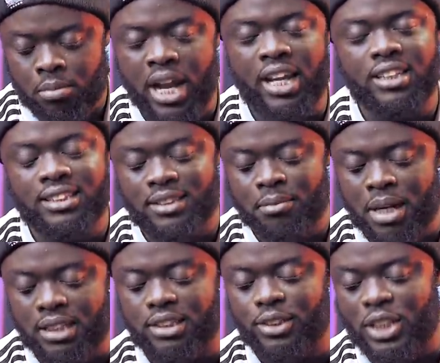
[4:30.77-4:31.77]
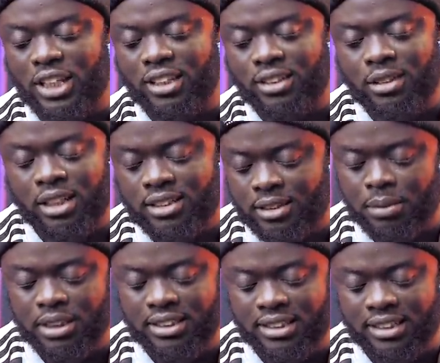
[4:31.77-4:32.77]
But editing button day, it's
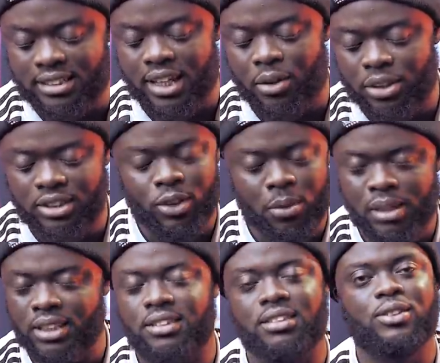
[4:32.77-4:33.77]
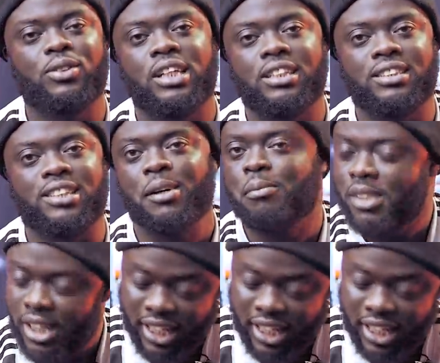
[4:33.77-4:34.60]
been six hours, your man still no editor.